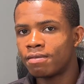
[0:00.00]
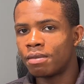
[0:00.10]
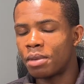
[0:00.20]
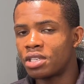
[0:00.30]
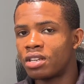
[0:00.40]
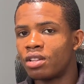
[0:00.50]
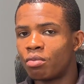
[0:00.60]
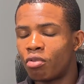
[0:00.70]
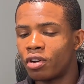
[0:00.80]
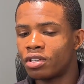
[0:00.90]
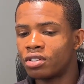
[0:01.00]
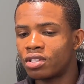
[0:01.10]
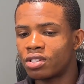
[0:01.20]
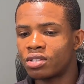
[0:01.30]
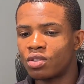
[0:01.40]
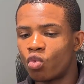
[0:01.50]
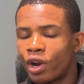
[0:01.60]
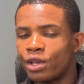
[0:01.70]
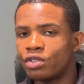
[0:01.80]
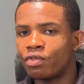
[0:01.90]
basically the point is, this is what I
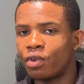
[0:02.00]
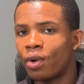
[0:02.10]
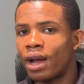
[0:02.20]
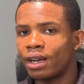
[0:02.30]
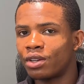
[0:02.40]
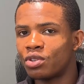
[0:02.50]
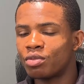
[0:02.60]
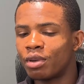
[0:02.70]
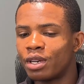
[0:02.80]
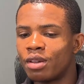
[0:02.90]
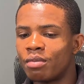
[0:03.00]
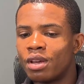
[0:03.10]
use to funnel hack, and I use my name.